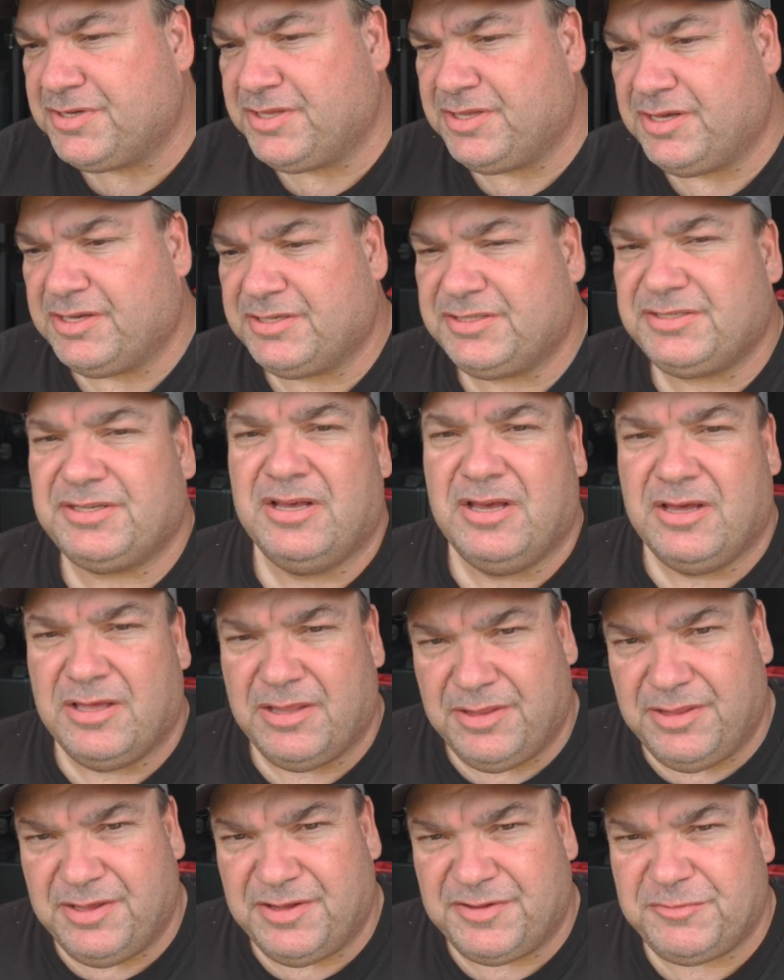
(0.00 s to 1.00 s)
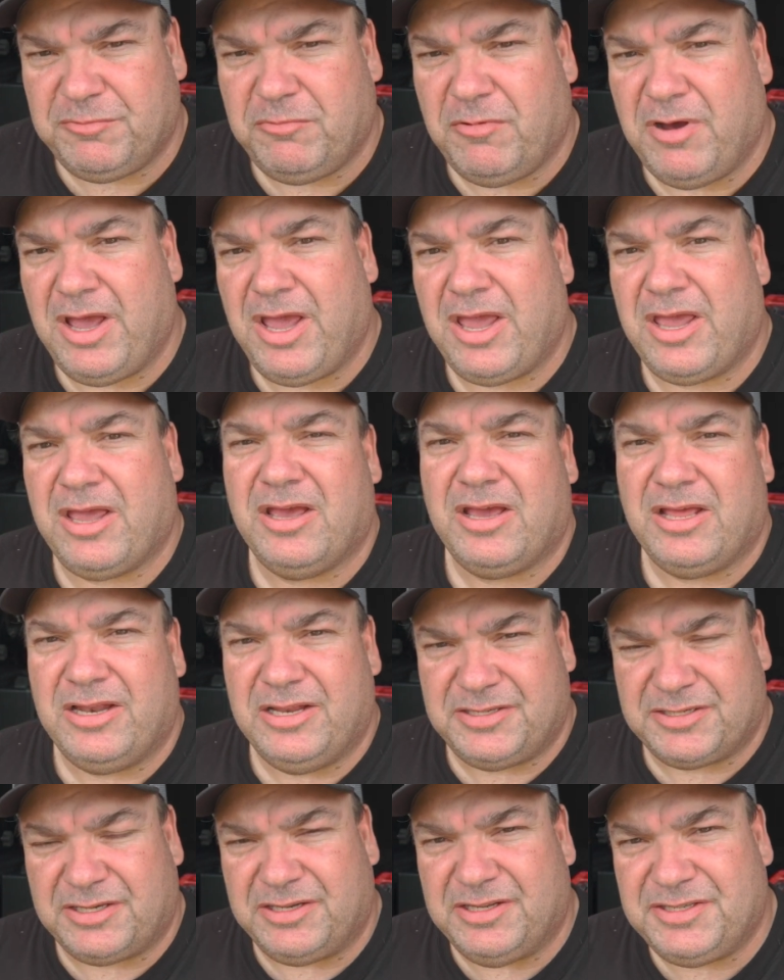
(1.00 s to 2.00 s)
this way, and
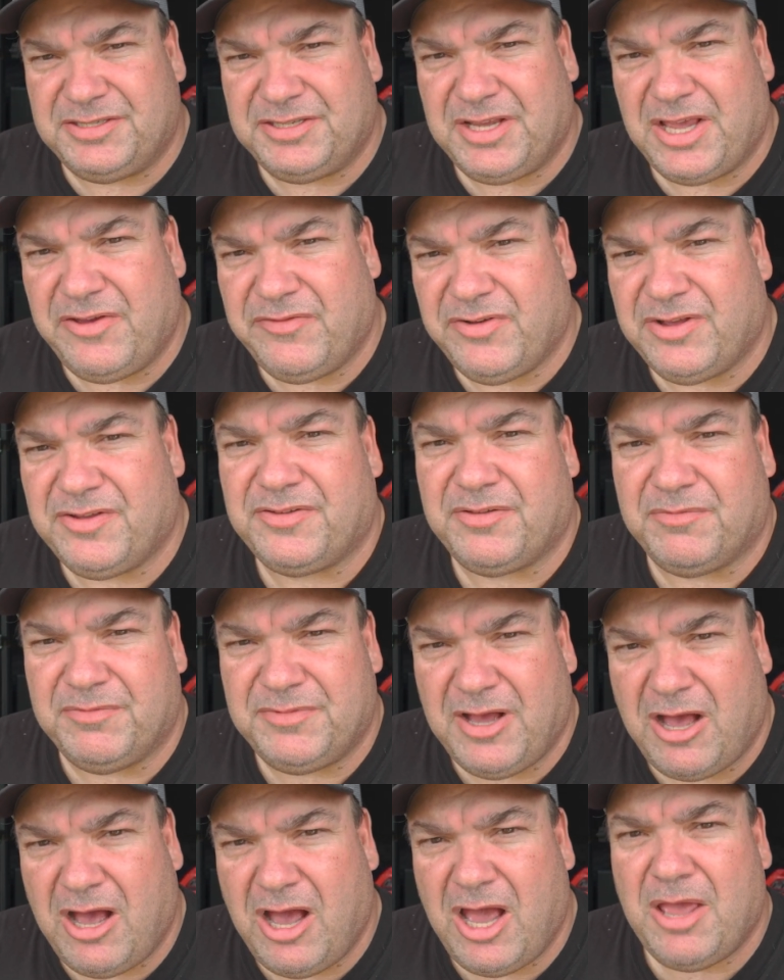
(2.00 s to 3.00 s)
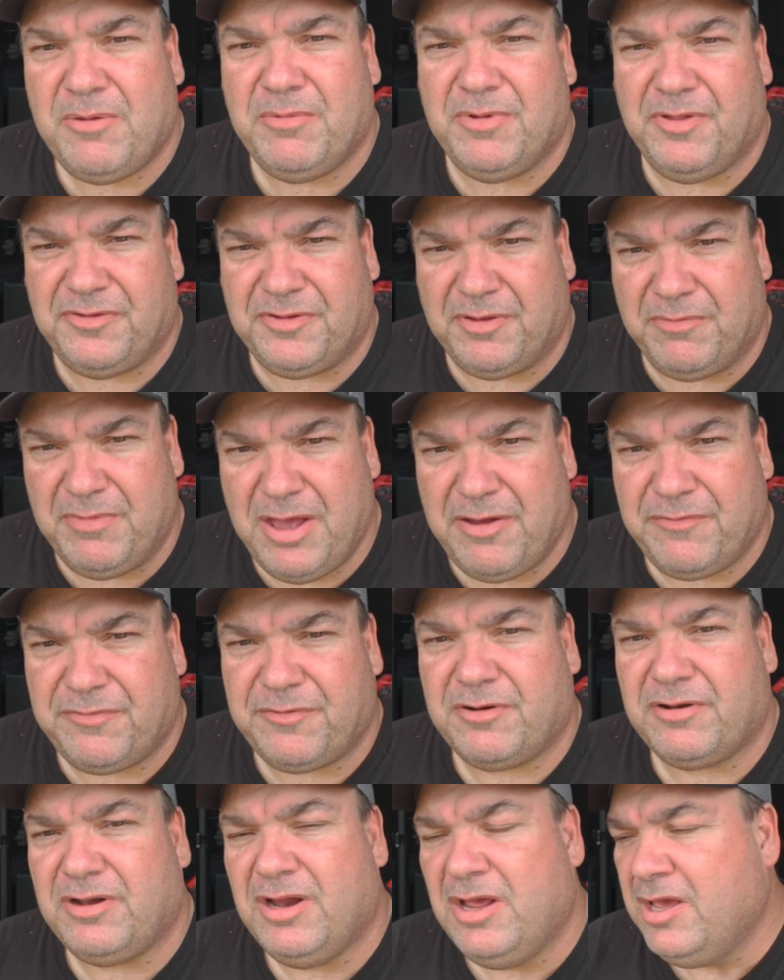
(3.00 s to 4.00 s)
it's going to save us some time and some
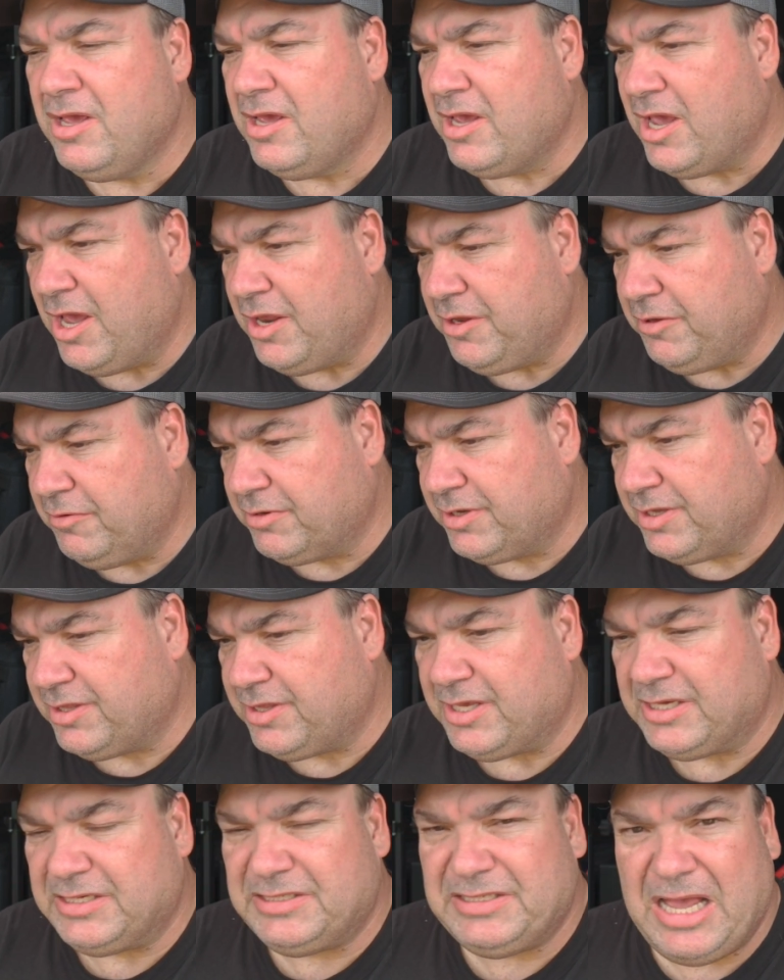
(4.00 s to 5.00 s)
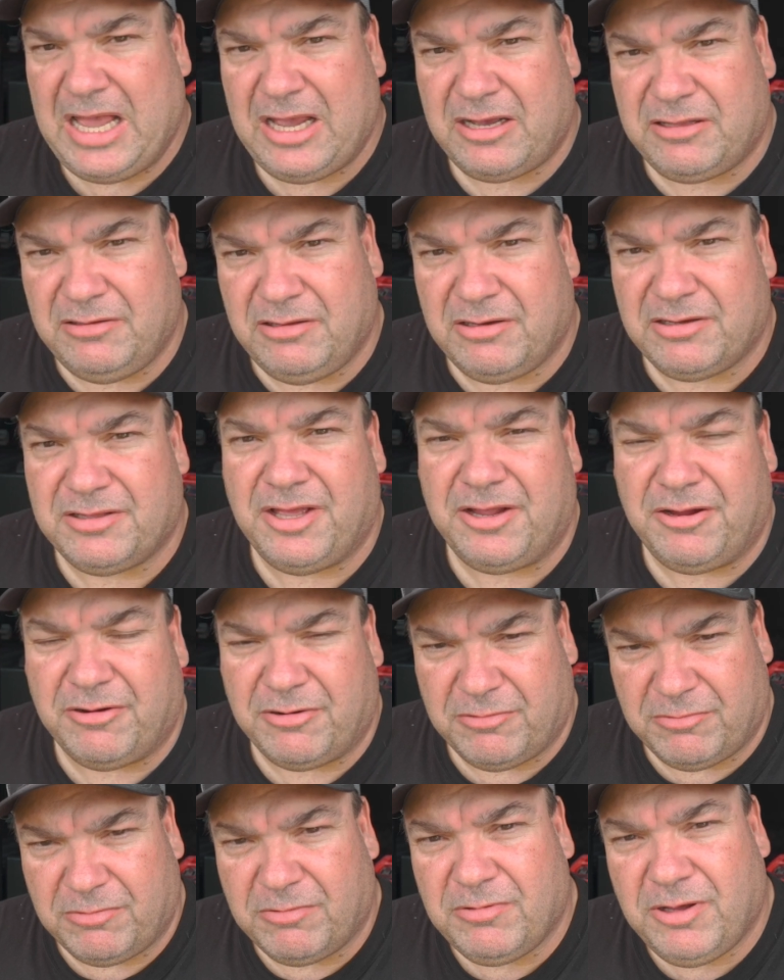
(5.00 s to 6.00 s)
effort, and you'll get the exact look that
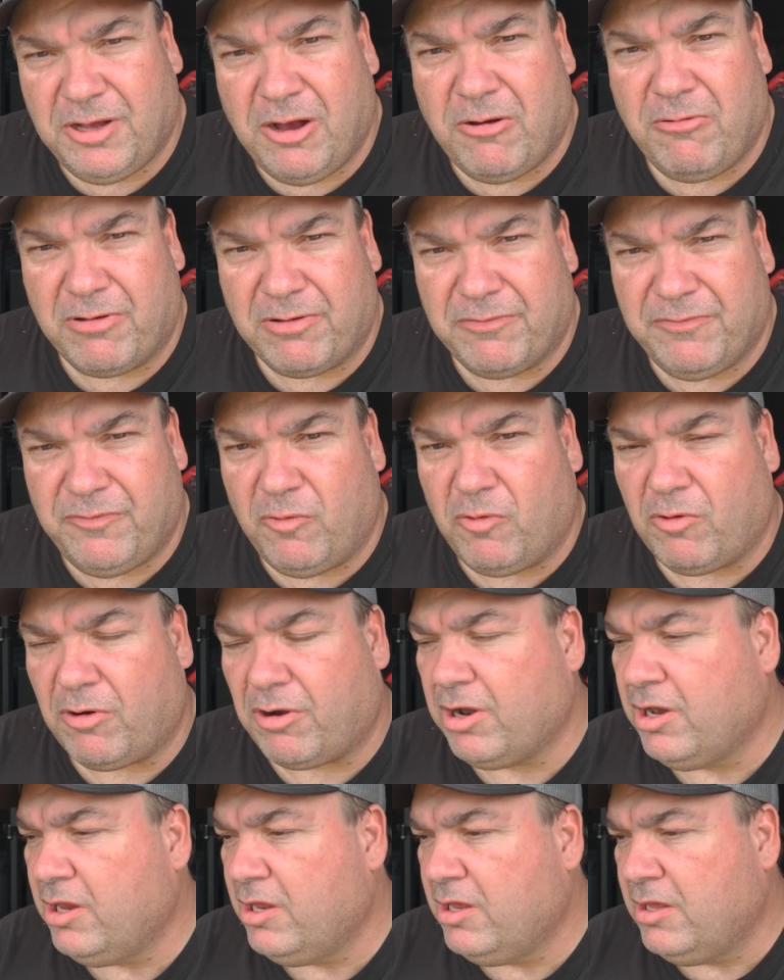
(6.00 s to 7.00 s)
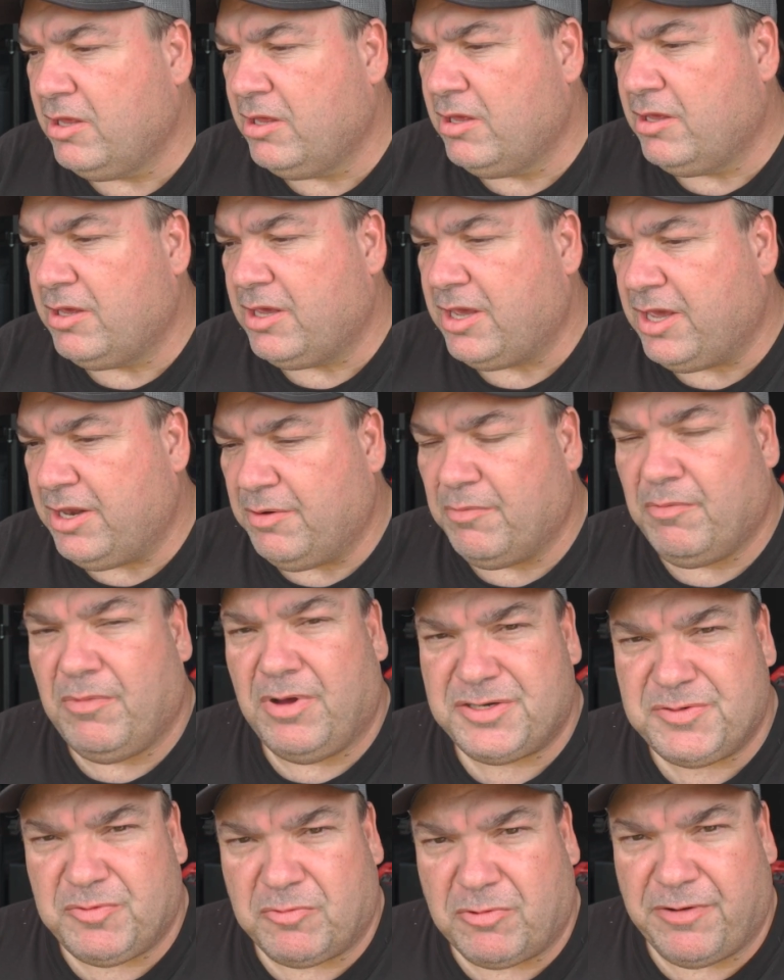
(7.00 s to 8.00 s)
you're going for in a
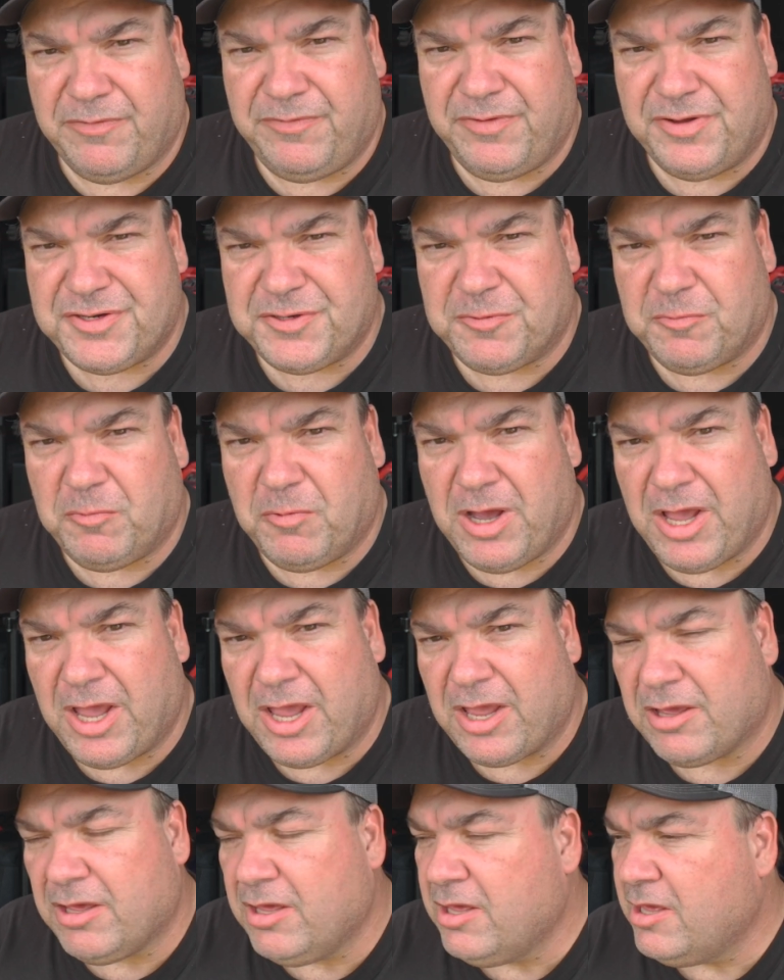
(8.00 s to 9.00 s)
much more efficient way.